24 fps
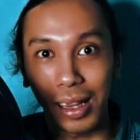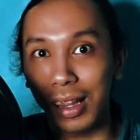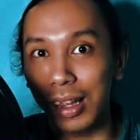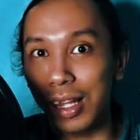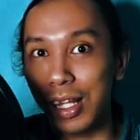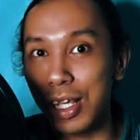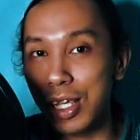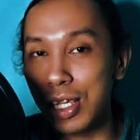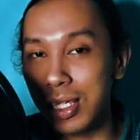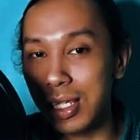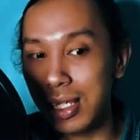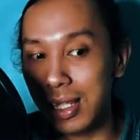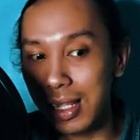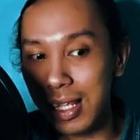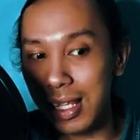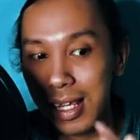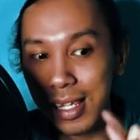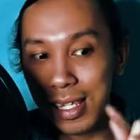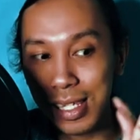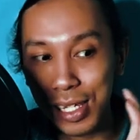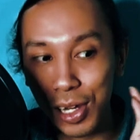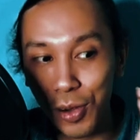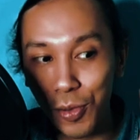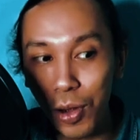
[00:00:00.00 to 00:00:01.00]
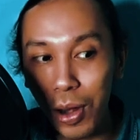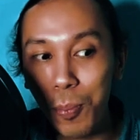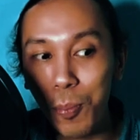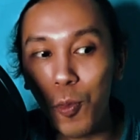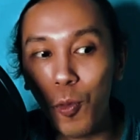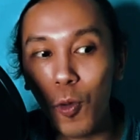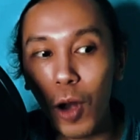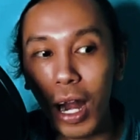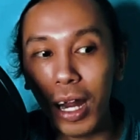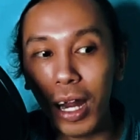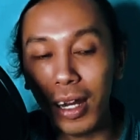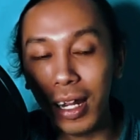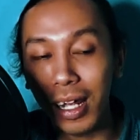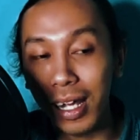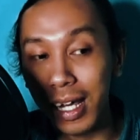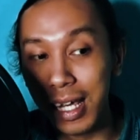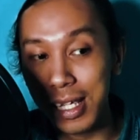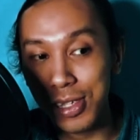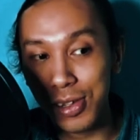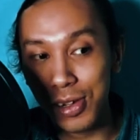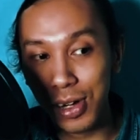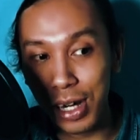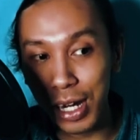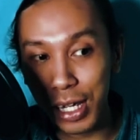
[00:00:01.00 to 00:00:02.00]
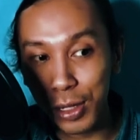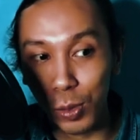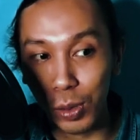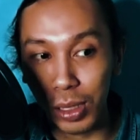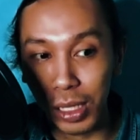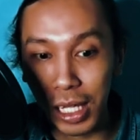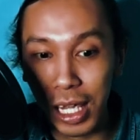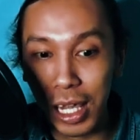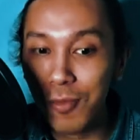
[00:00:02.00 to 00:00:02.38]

The script writing is really good,